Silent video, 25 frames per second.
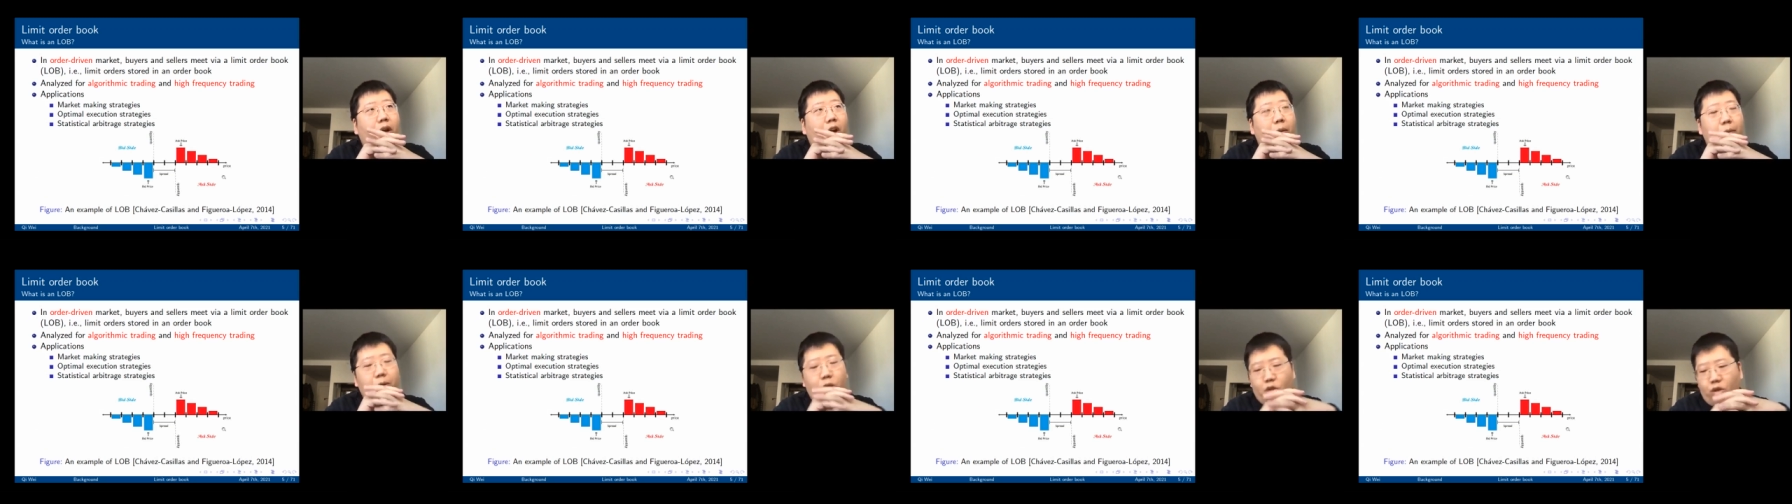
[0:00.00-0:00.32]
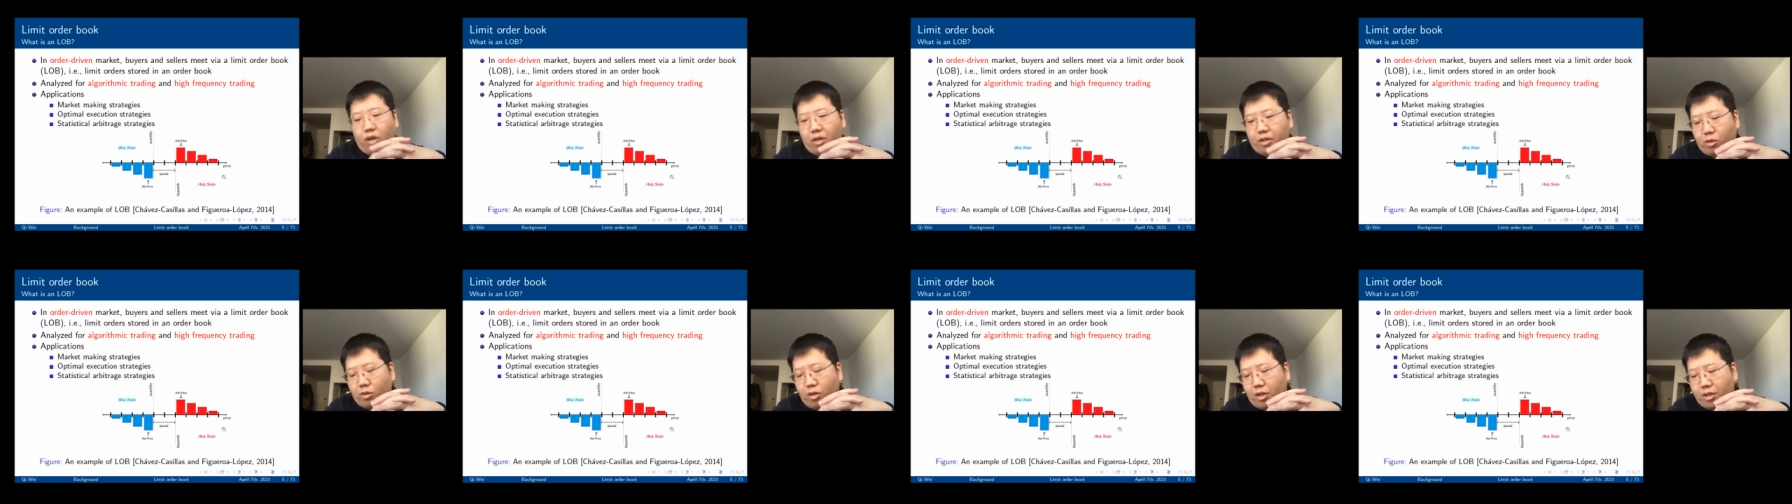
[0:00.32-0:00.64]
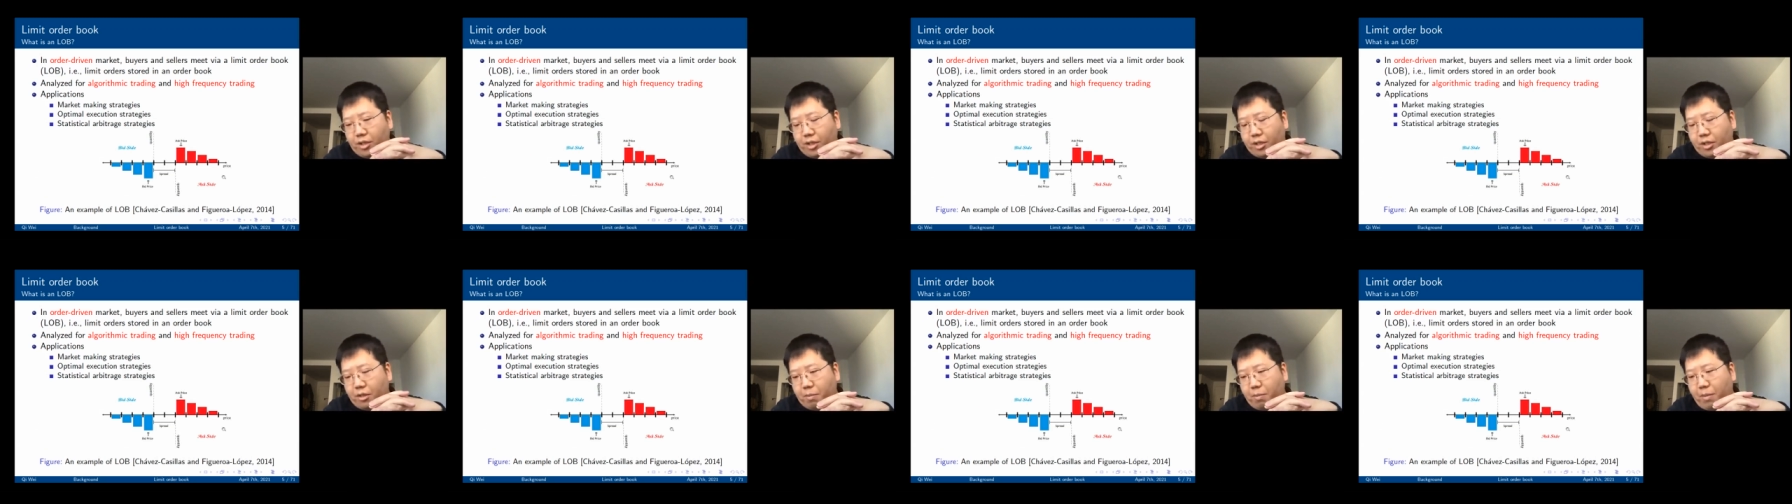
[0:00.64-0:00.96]
arbitrage
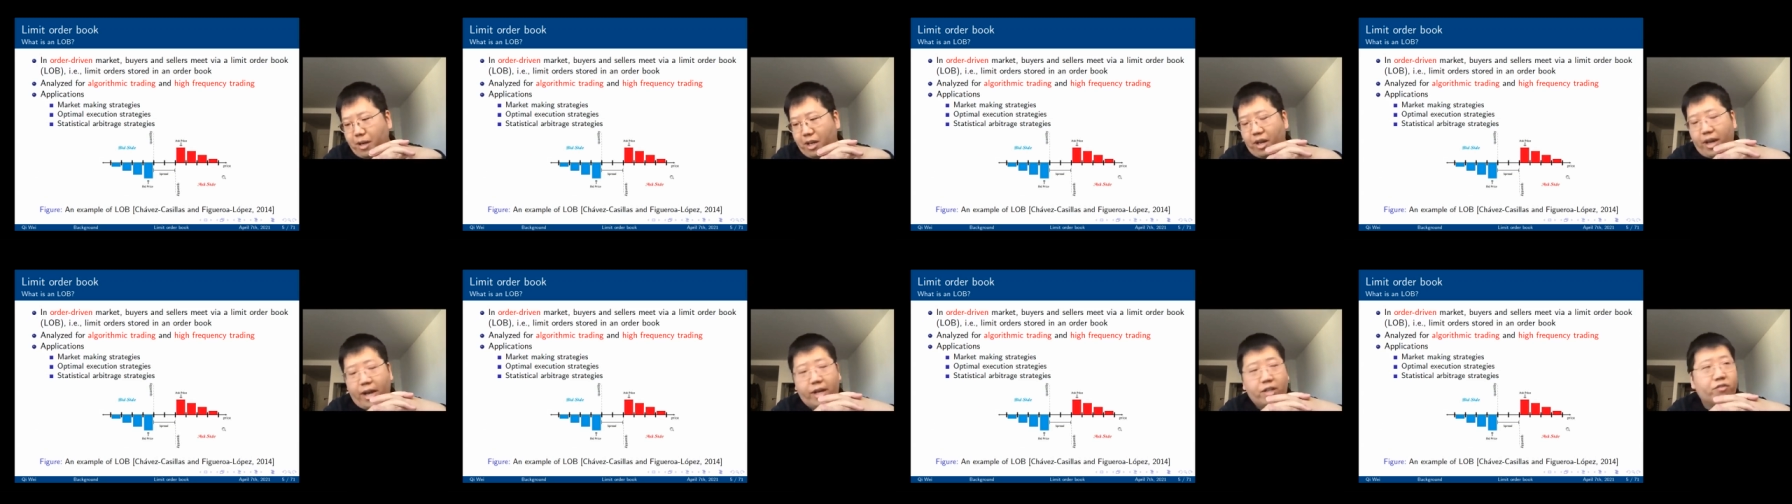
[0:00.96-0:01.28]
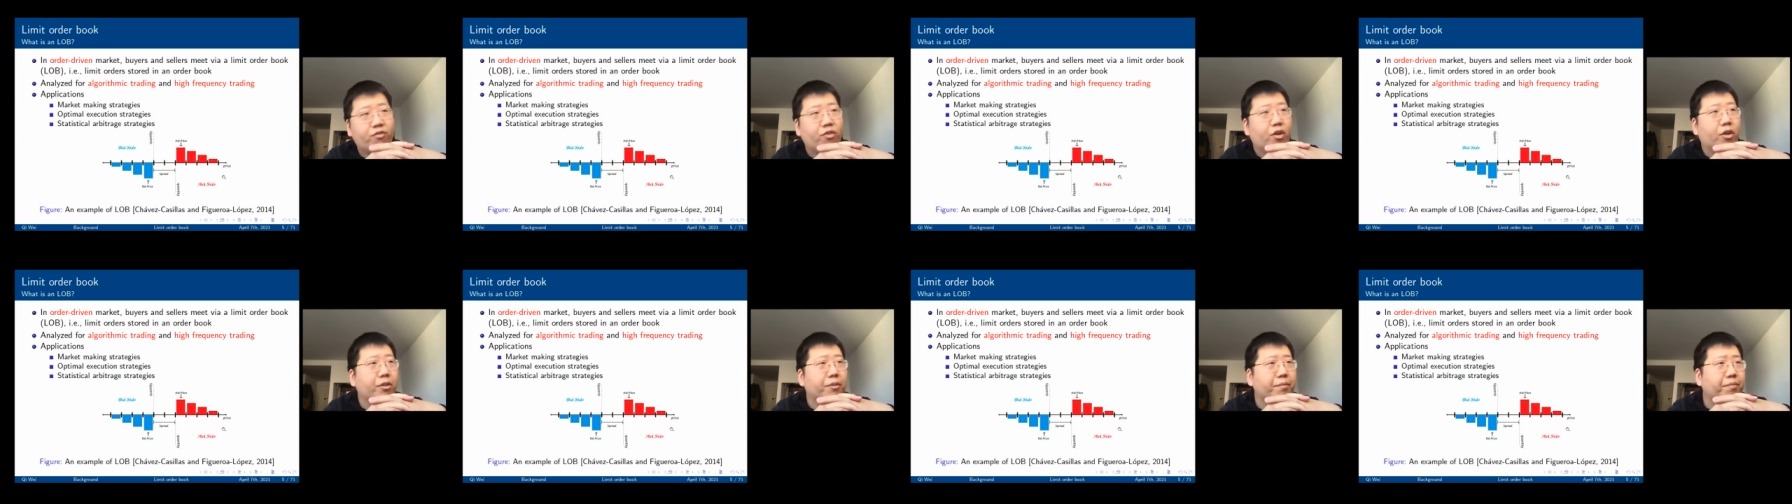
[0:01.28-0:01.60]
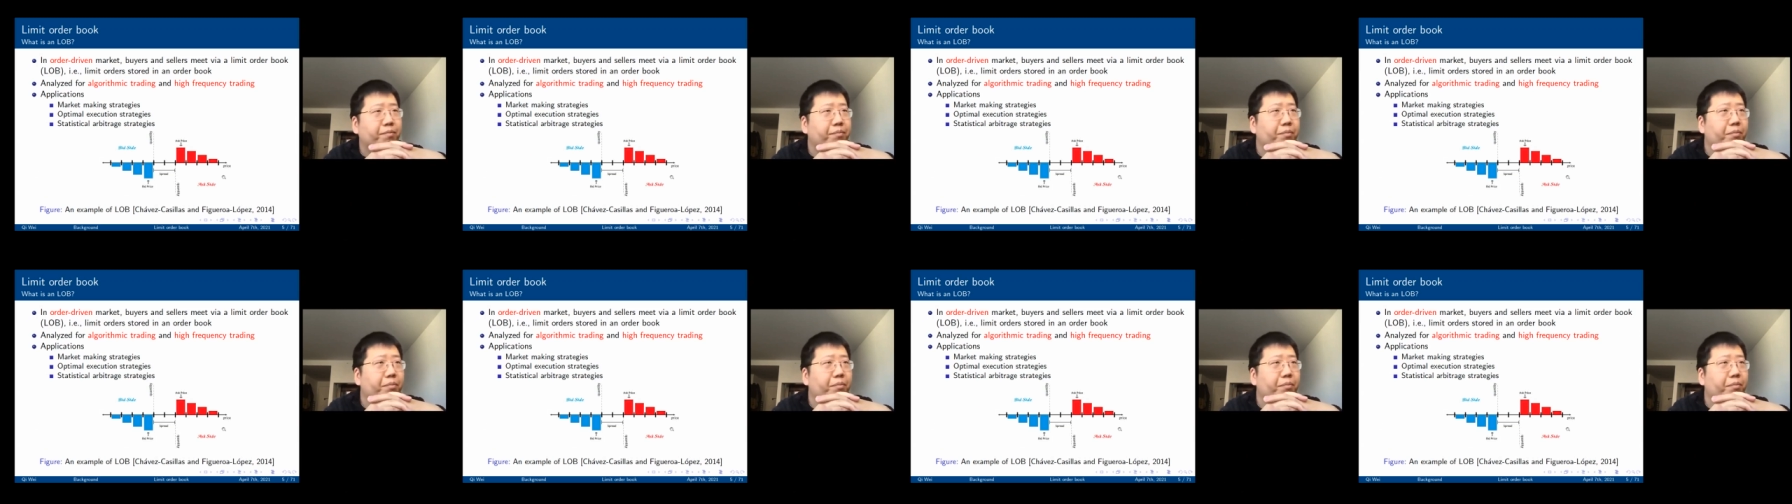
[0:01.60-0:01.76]
strategies by the hedge fund.